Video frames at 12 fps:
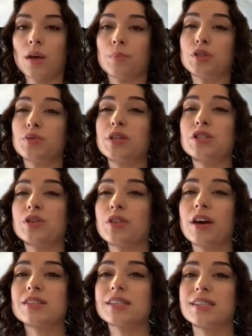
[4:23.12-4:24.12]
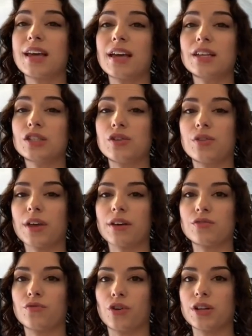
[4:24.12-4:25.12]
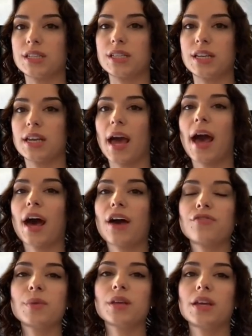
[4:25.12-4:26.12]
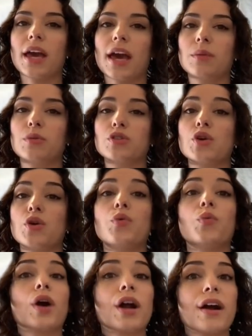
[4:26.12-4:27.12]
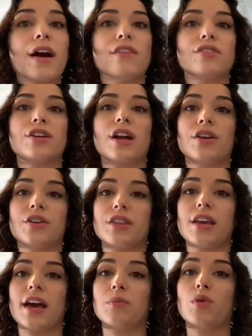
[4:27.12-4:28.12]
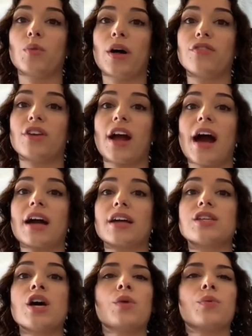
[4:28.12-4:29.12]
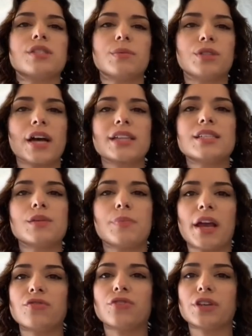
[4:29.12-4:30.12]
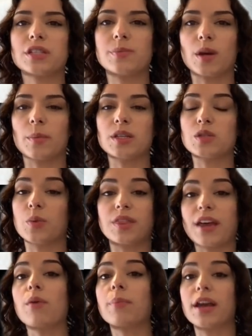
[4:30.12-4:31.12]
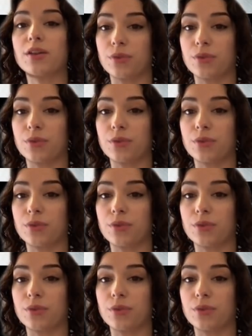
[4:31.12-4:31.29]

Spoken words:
Between 2010 and 2014, 500,000 animals who were covered under the Animal Welfare Act were subjected to painful experiments without pain